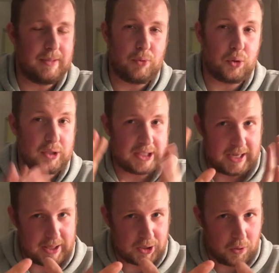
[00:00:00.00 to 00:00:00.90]
I'm not going to
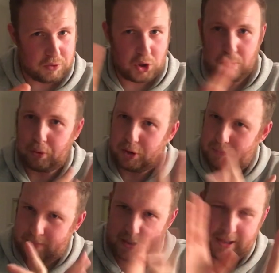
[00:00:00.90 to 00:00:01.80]
say the golf shop, I'm not
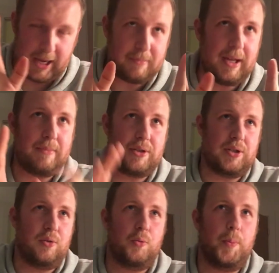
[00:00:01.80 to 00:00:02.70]
going to name names at
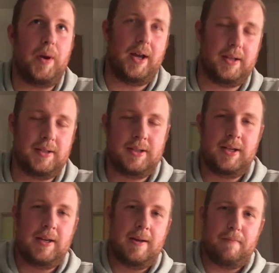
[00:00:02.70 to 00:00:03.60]
all, but
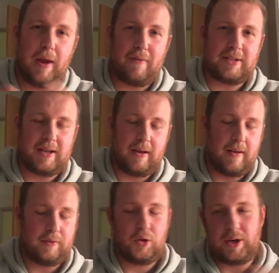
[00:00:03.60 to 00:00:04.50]
previously
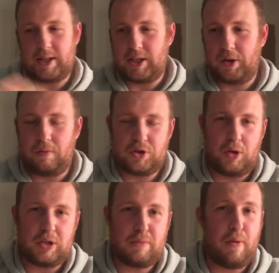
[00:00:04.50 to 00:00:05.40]
I've gone into golf
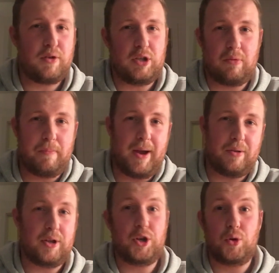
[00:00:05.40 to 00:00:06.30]
shops, spoke to them about
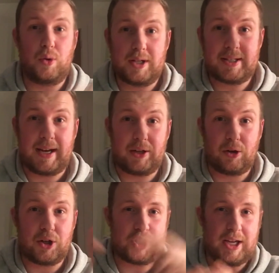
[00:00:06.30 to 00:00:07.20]
the new
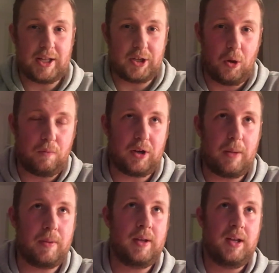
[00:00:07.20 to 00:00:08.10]
technology in the golf
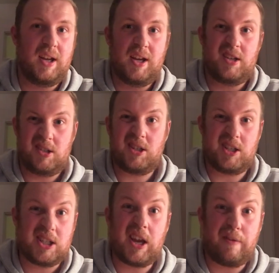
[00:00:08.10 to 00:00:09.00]
club, just to
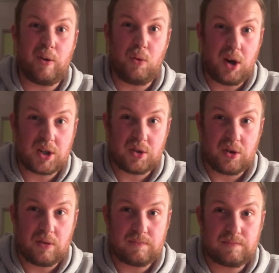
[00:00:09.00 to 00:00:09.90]
see if it works or
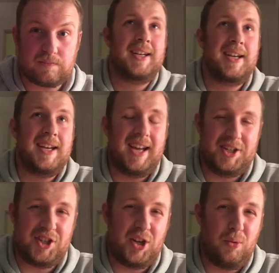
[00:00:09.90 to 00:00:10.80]
not.
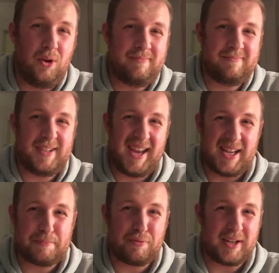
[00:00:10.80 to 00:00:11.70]
And you know what?
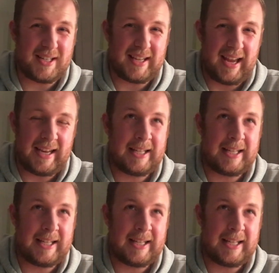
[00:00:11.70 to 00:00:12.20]
It's pretty sad.